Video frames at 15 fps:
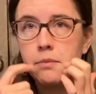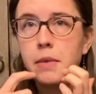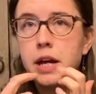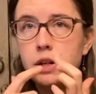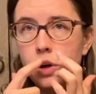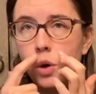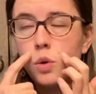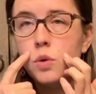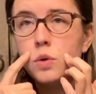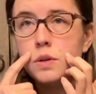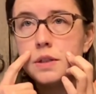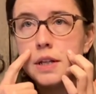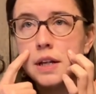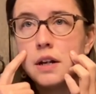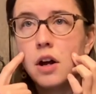my
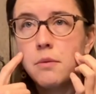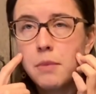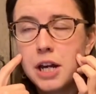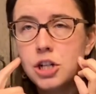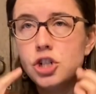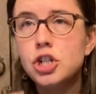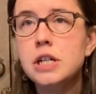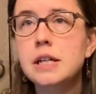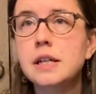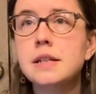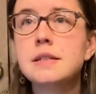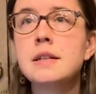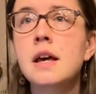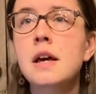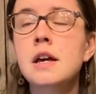nose and on my cheeks,